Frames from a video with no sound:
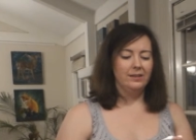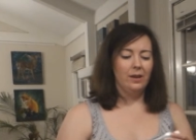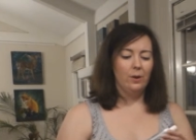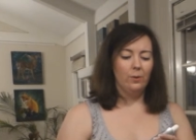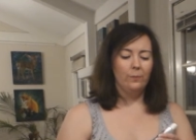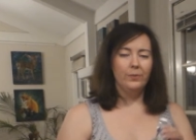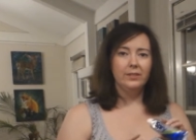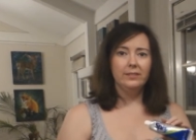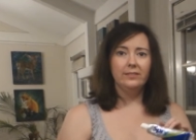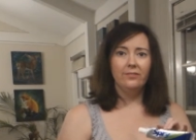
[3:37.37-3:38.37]
Now,
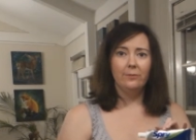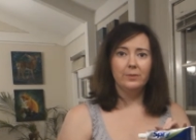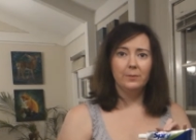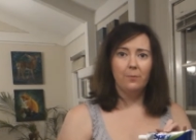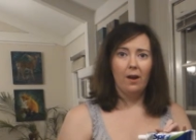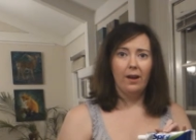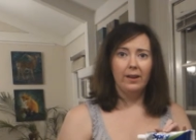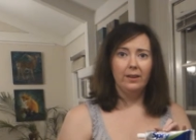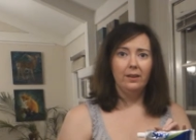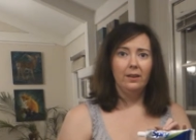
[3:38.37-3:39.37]
this is from
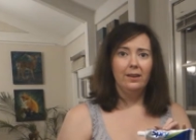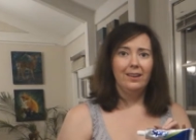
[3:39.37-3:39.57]
Spry.